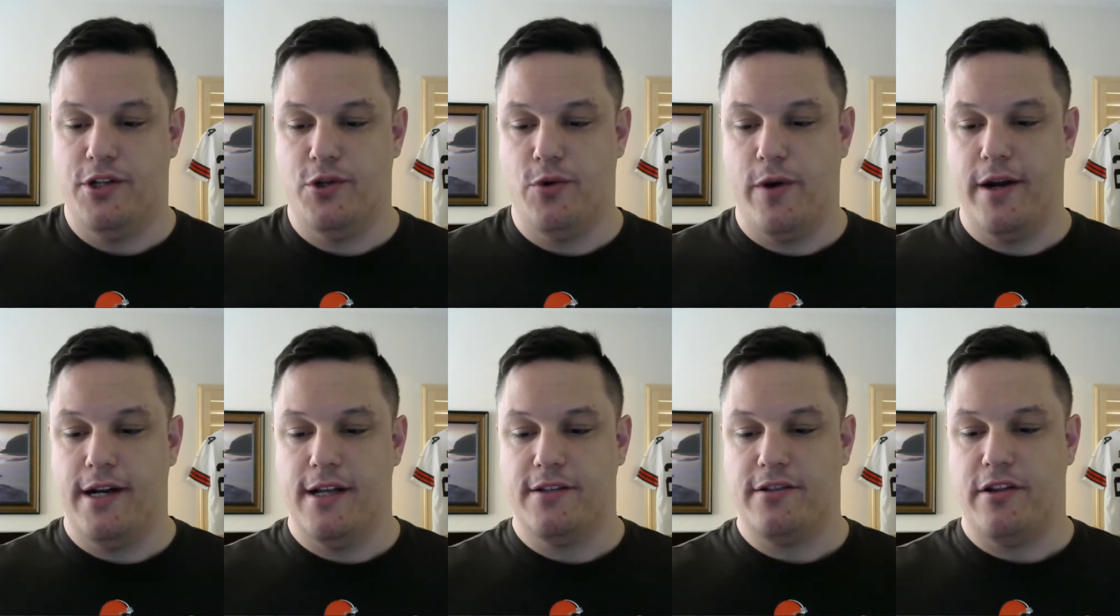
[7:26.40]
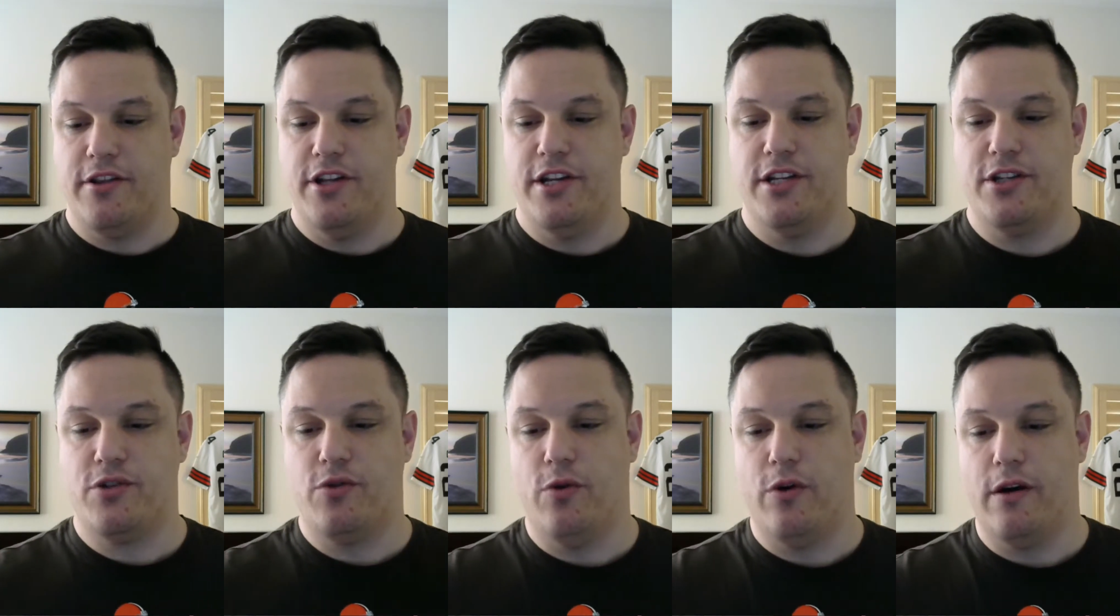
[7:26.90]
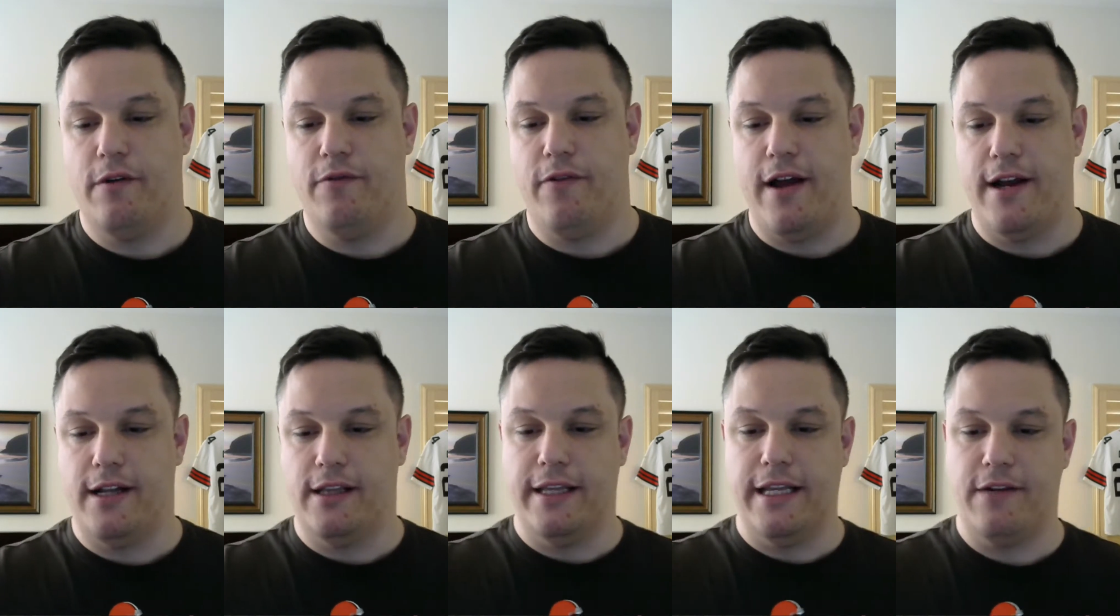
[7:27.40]
join us on the Discord.
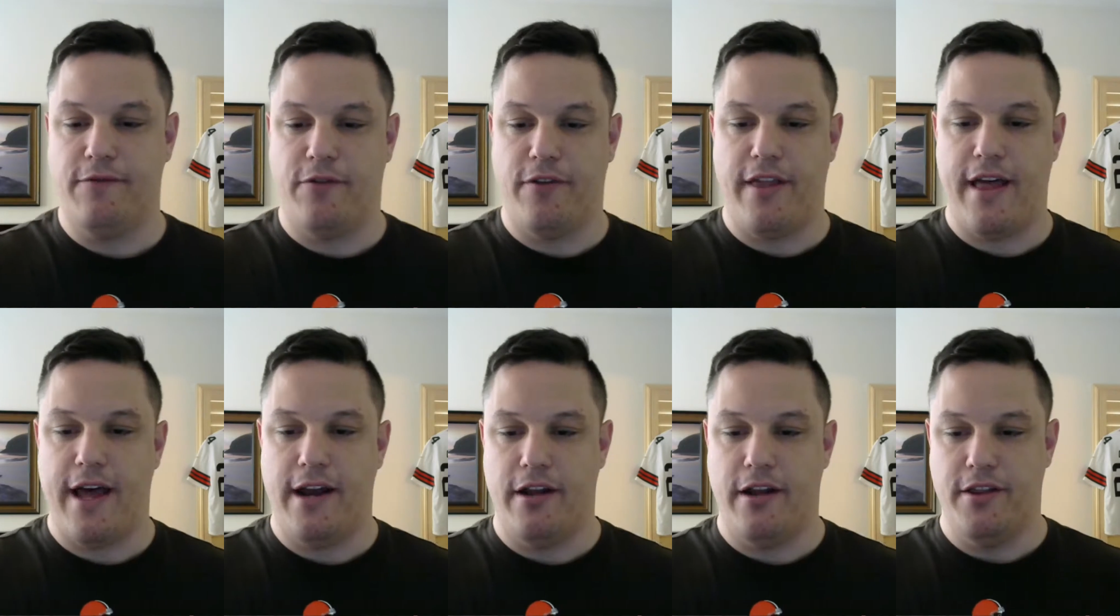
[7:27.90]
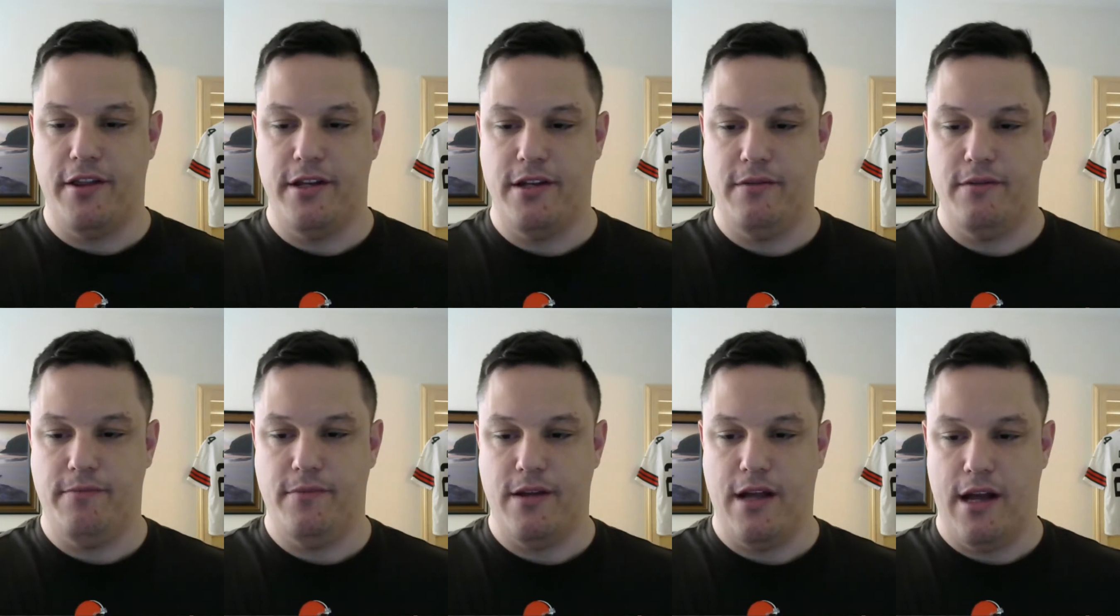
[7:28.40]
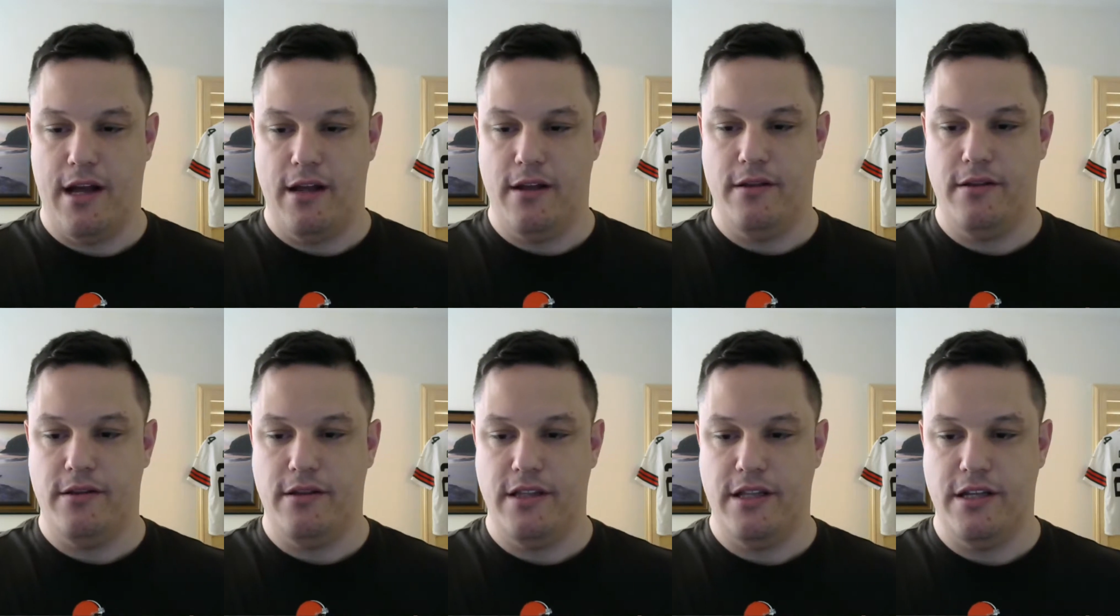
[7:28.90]
Find a link for that on
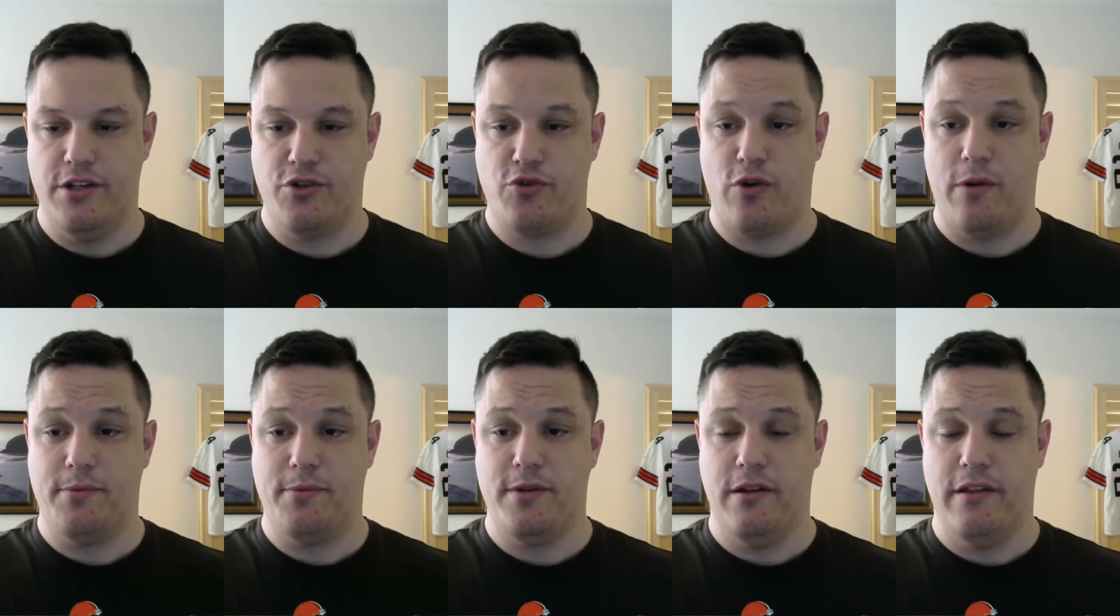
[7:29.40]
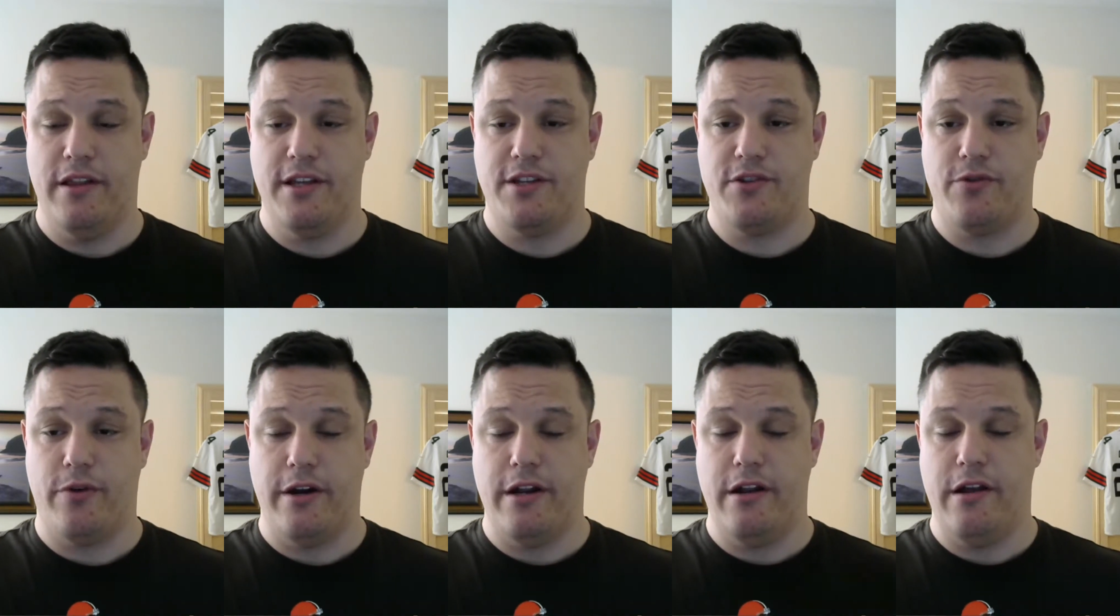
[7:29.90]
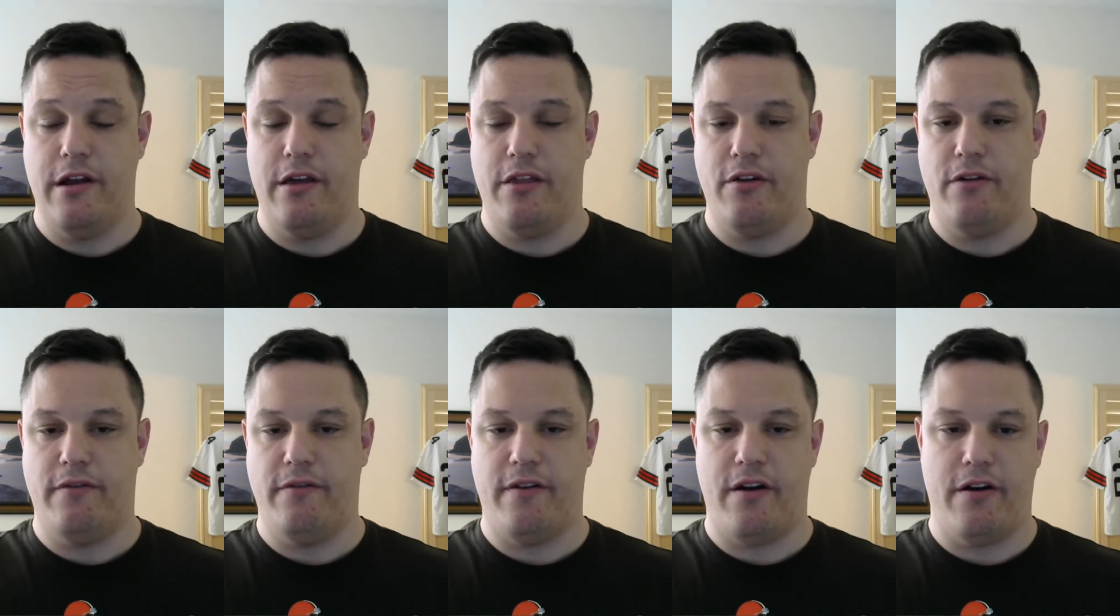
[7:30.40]
the description of this or any
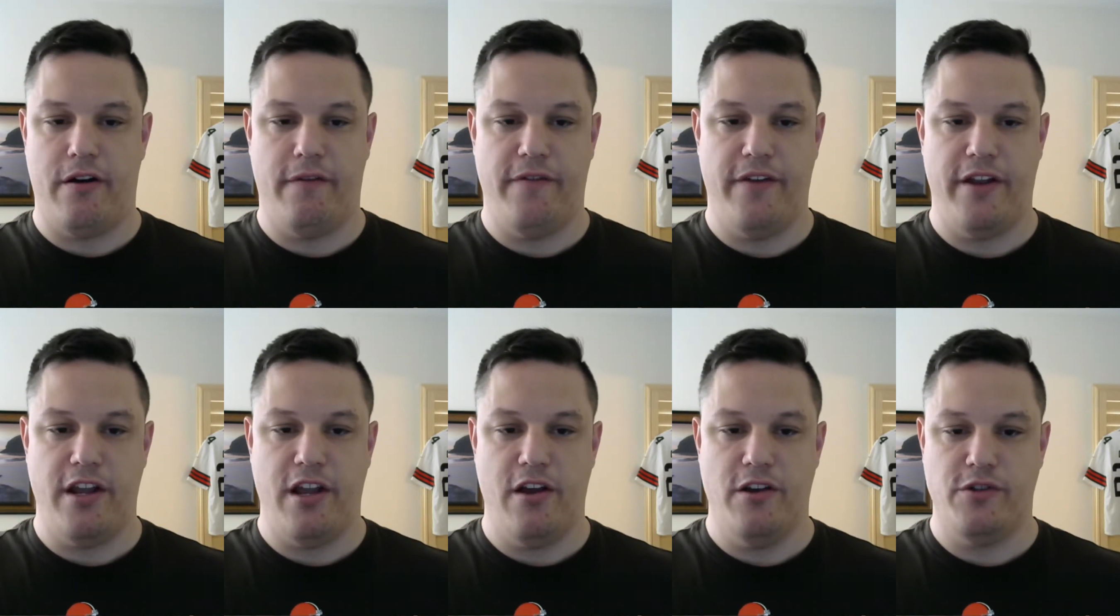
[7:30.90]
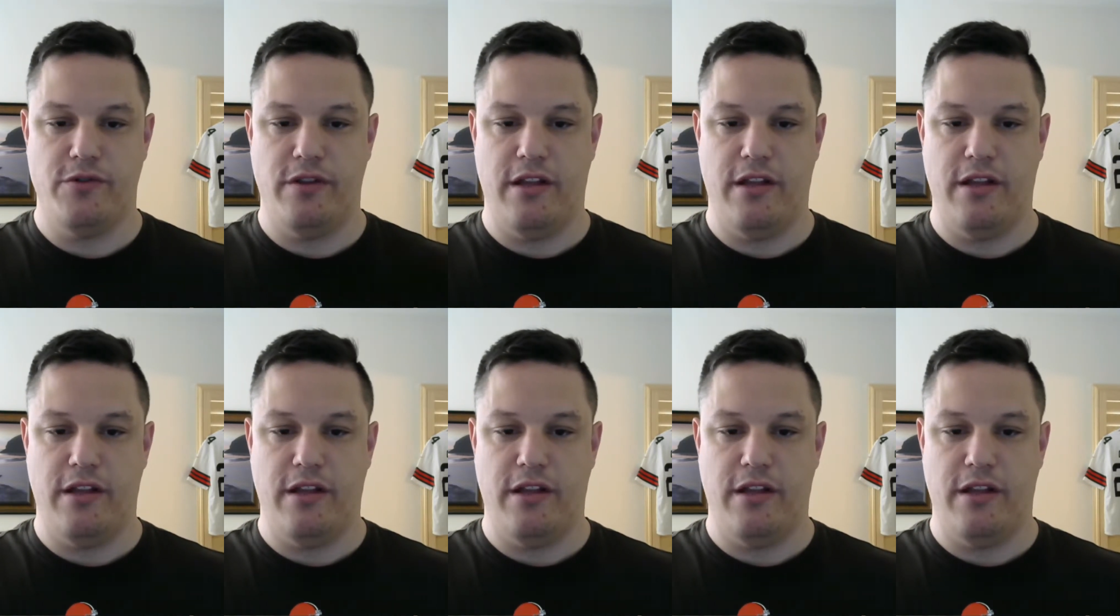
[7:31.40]
other of our videos.